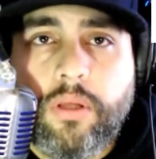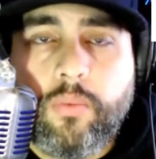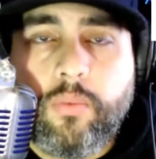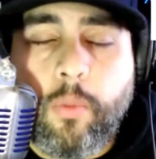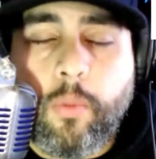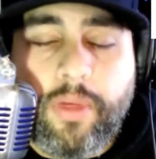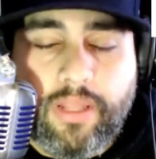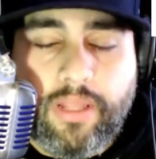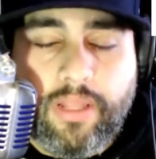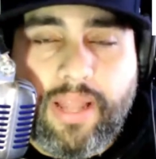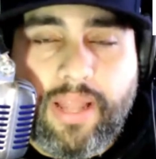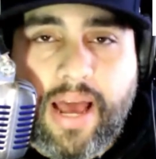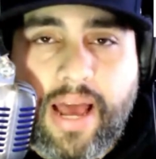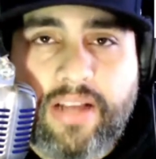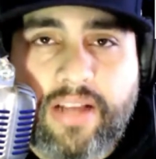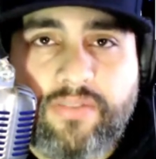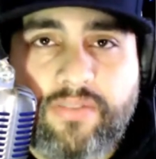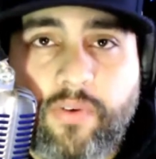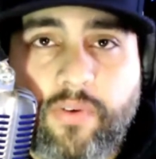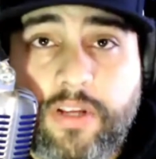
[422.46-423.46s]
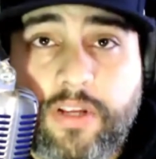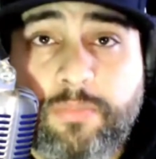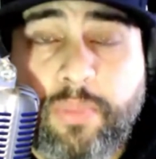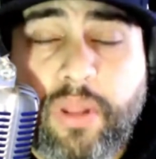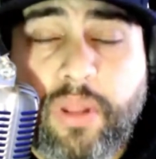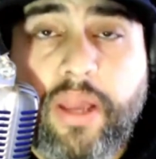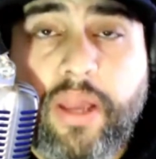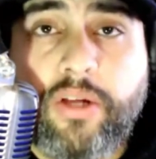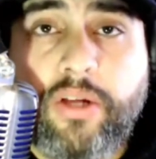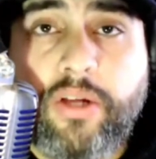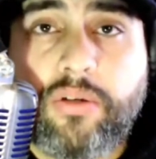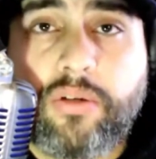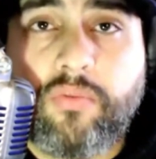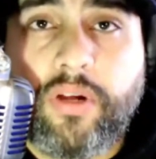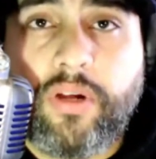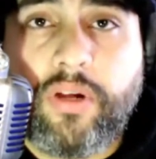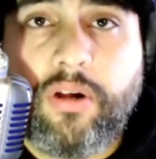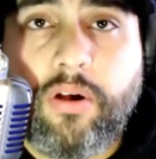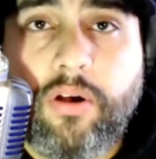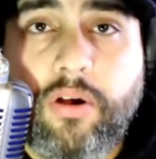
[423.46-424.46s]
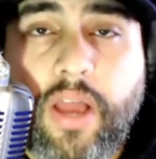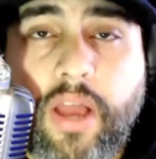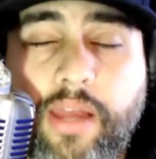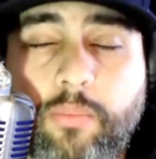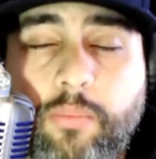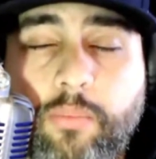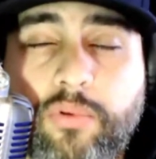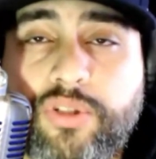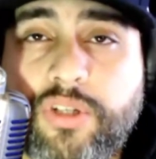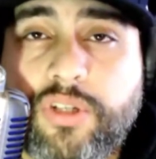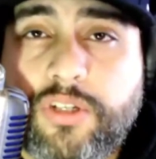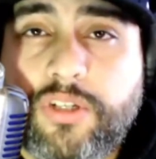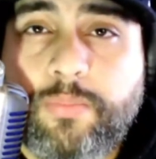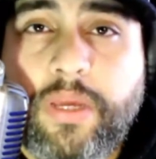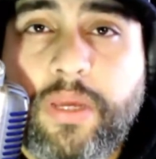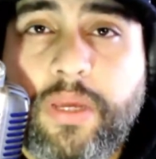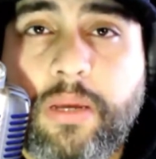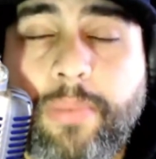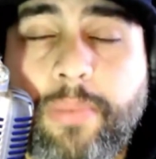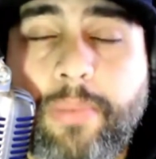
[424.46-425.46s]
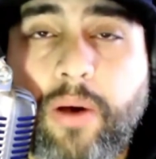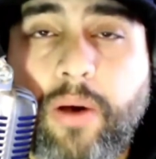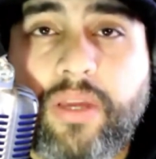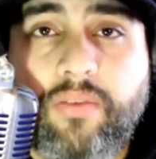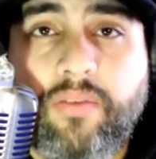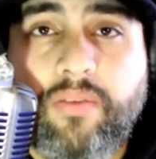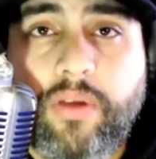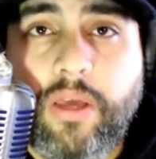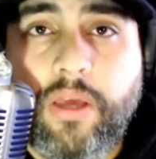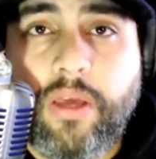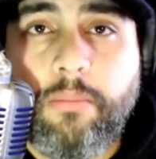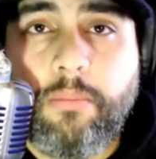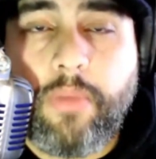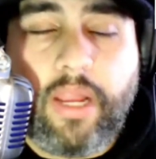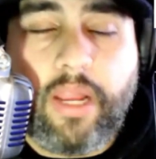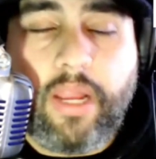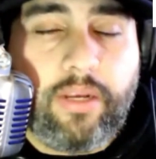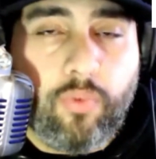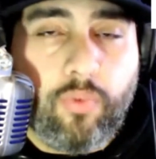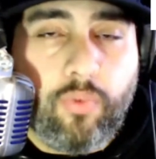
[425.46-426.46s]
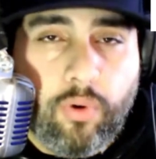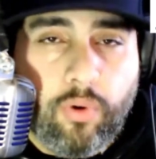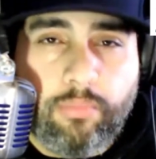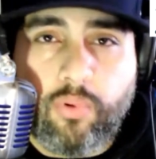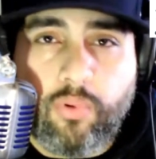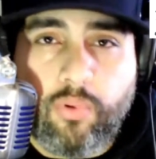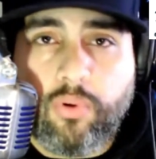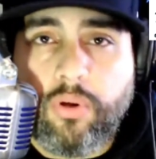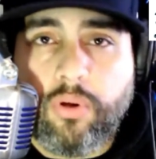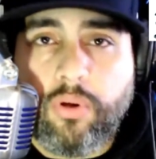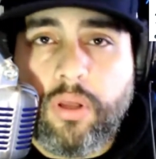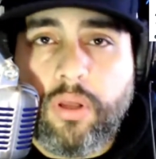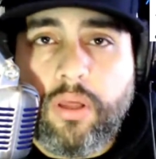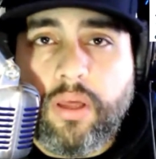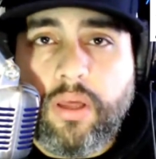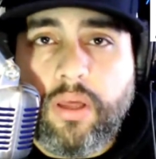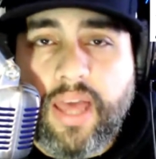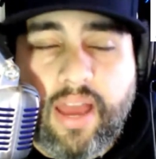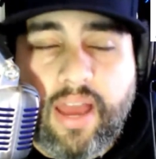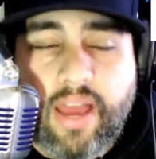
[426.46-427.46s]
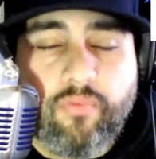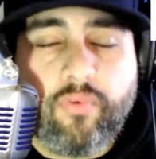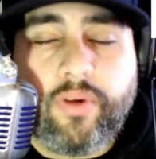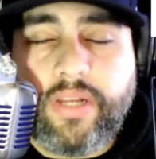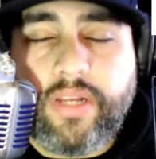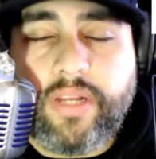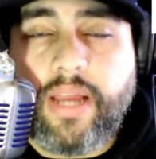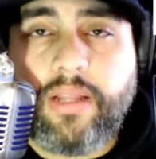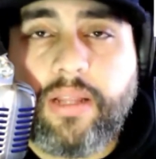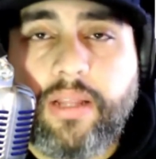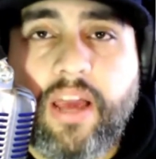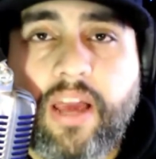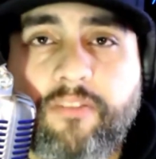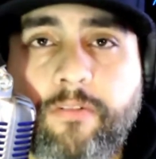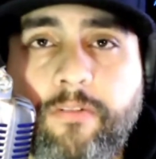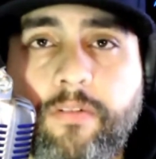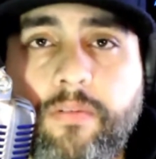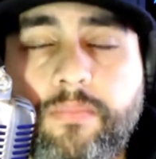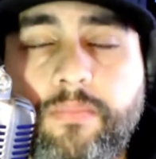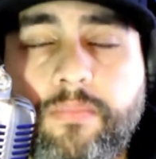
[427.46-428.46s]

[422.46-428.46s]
will be the last for his playing career and it will just be about giving him a normal everyday life.